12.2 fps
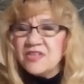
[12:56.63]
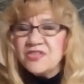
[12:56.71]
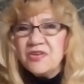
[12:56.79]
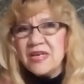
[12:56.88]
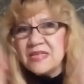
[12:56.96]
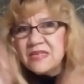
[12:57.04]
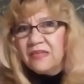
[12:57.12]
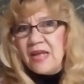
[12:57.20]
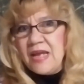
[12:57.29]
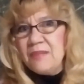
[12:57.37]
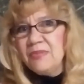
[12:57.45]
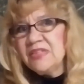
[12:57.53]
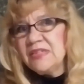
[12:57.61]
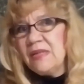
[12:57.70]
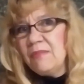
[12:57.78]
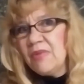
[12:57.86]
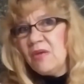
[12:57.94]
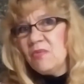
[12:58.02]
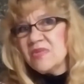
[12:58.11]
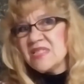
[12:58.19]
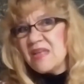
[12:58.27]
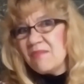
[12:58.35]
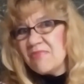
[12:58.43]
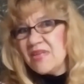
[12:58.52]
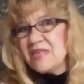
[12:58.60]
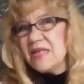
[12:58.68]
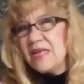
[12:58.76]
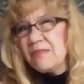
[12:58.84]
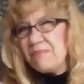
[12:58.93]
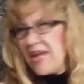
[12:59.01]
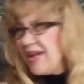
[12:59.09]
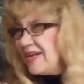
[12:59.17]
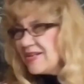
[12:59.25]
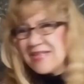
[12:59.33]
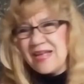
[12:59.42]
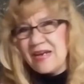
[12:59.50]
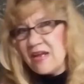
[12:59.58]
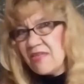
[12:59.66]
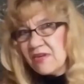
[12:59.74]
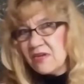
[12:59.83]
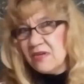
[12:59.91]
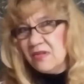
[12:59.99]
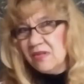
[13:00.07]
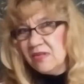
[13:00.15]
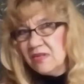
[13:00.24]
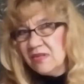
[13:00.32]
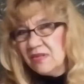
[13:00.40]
So you had to label somebody with something to get paid. Is that ethical?